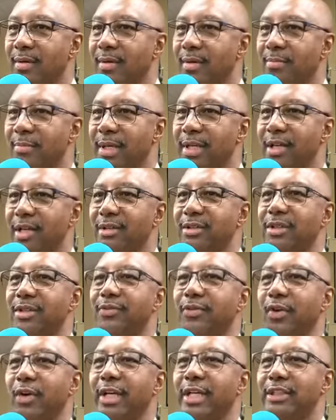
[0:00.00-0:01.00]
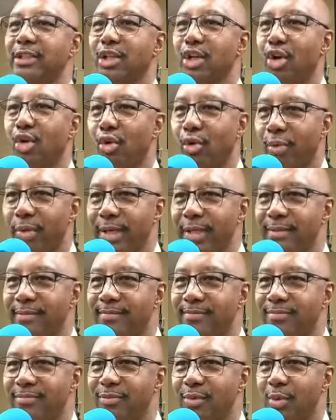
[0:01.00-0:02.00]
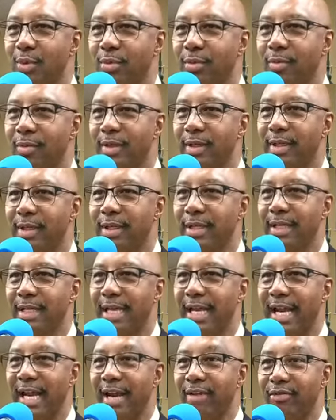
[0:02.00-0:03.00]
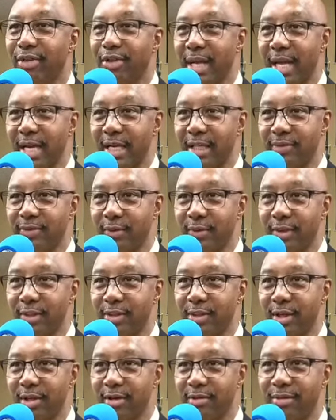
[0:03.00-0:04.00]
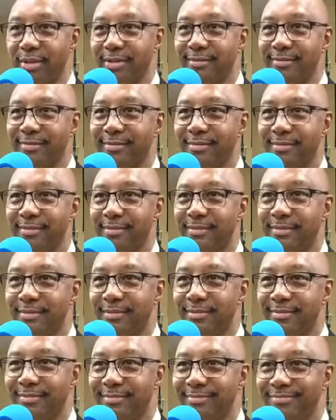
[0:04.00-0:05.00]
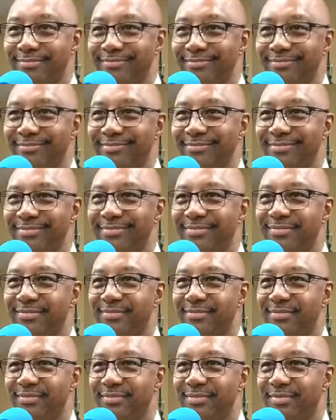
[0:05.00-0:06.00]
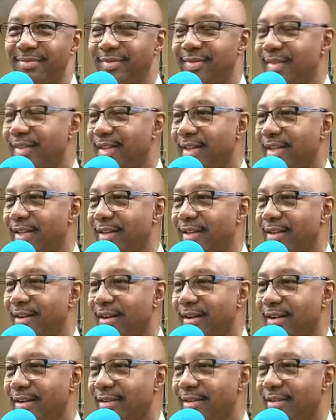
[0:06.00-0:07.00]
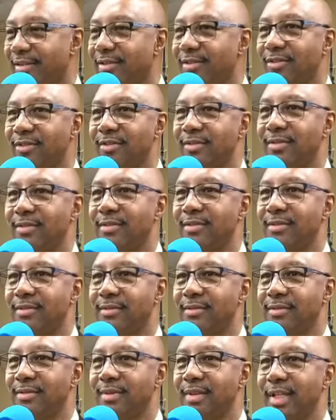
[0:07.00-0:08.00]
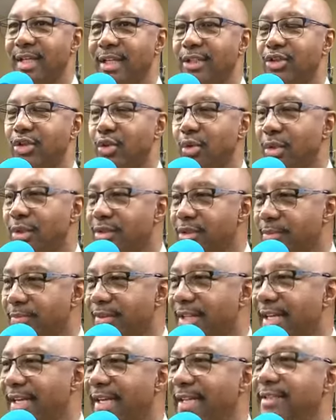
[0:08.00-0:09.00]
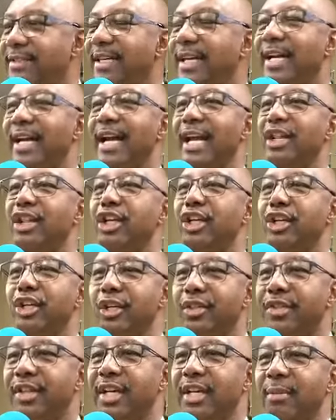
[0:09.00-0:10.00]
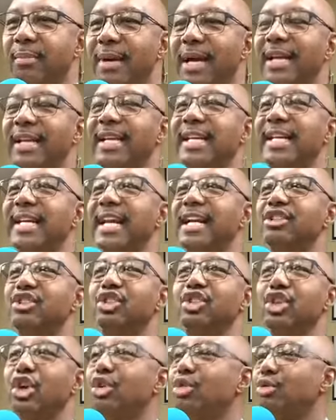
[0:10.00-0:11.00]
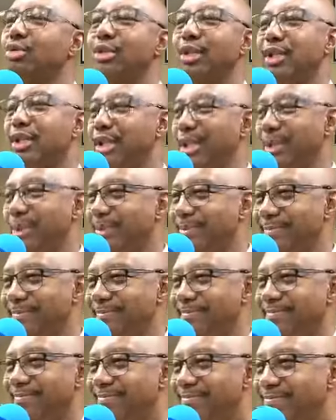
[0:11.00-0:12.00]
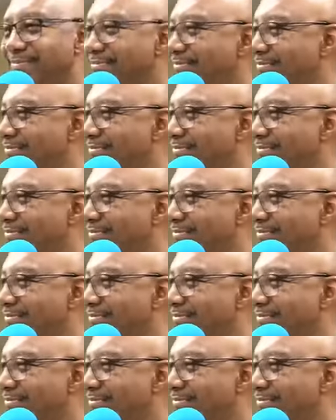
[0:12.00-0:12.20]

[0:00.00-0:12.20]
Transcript: Because it's for his glory. Everything's for his glory? Yes. That's he's doing some things and he's using you. He's doing some things, and the good thing about it, he has chosen you. Right.